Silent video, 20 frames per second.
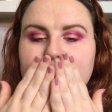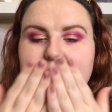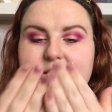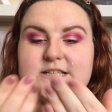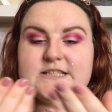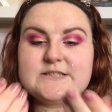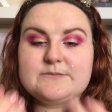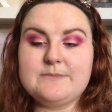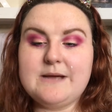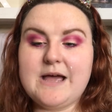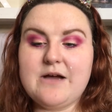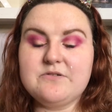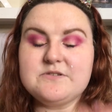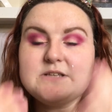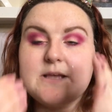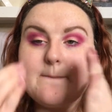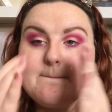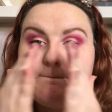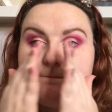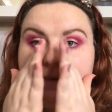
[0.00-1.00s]
It
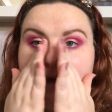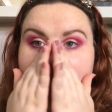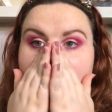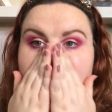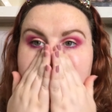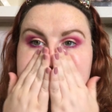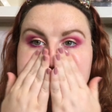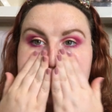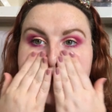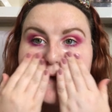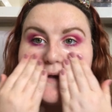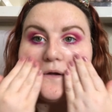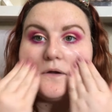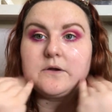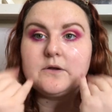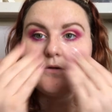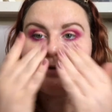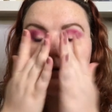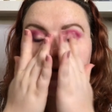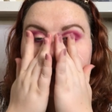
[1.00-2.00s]
smells
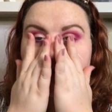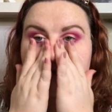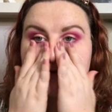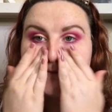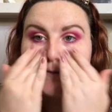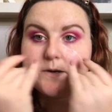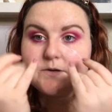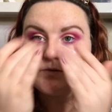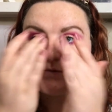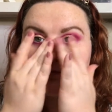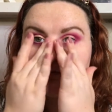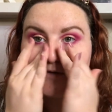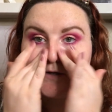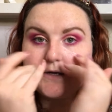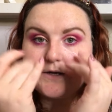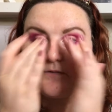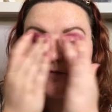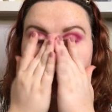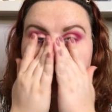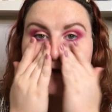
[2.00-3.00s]
amazing. It smells
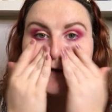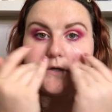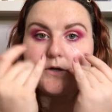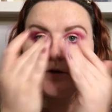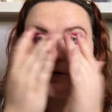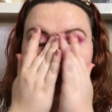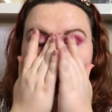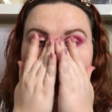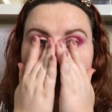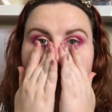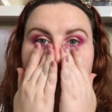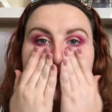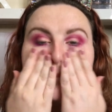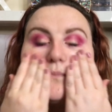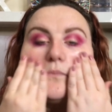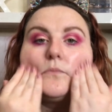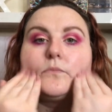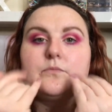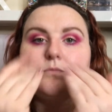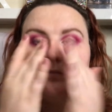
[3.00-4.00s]
really, really good.
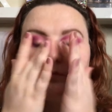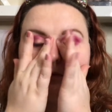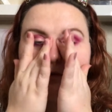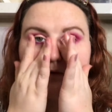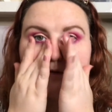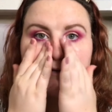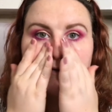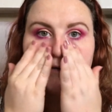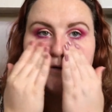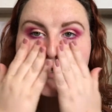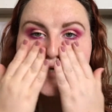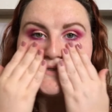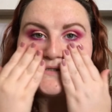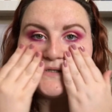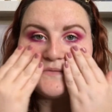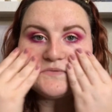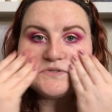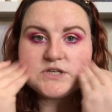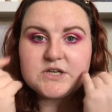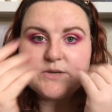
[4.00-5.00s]

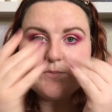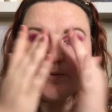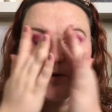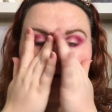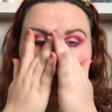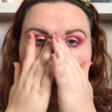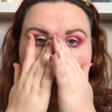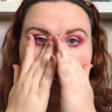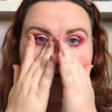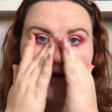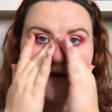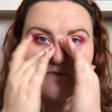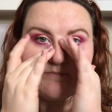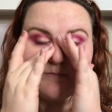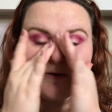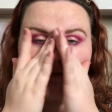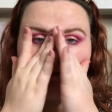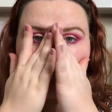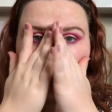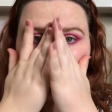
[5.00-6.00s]
So I'm just going to put it all over
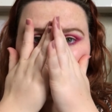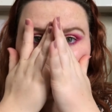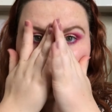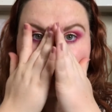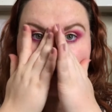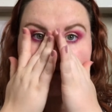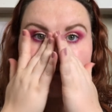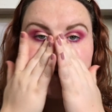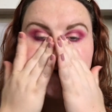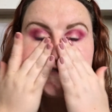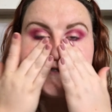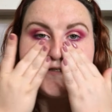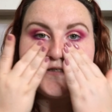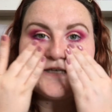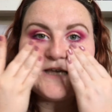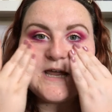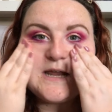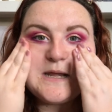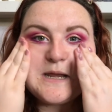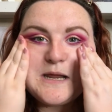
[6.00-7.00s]
my face because my
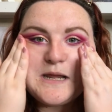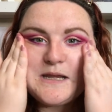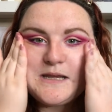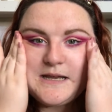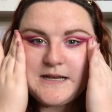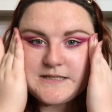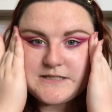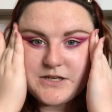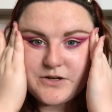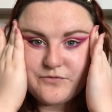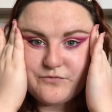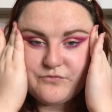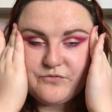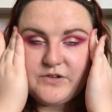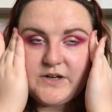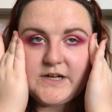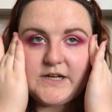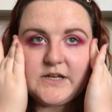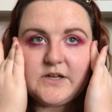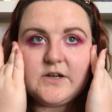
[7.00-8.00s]
skin needs a
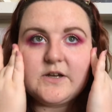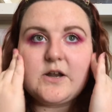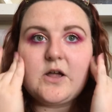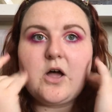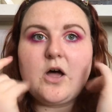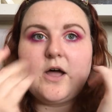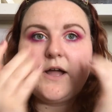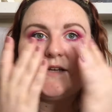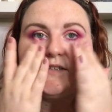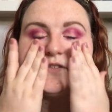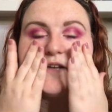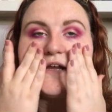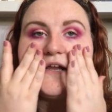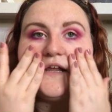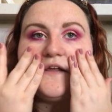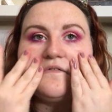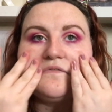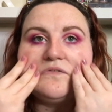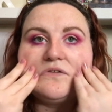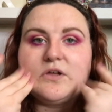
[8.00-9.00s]
really good hydrate.
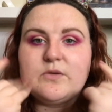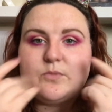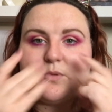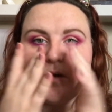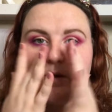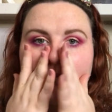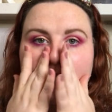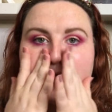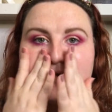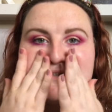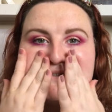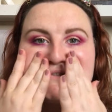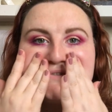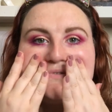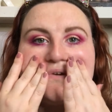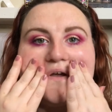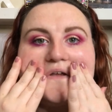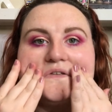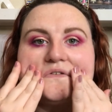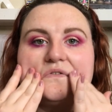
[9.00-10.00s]
Even though I put a
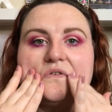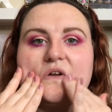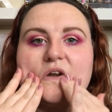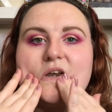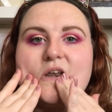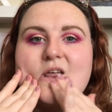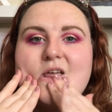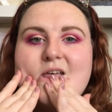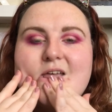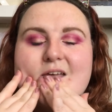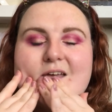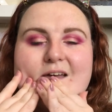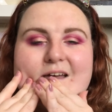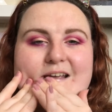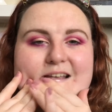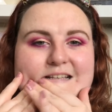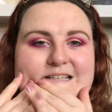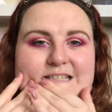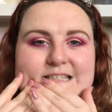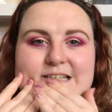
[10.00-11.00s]
moisturiser on,
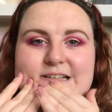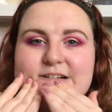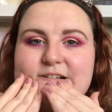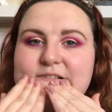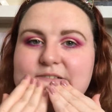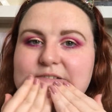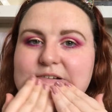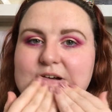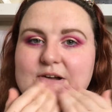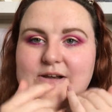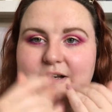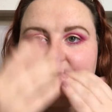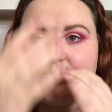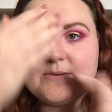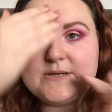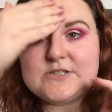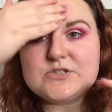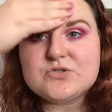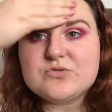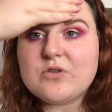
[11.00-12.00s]
I still feel a little
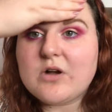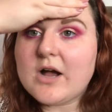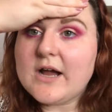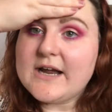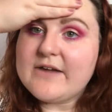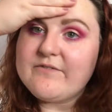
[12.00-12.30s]
bit dry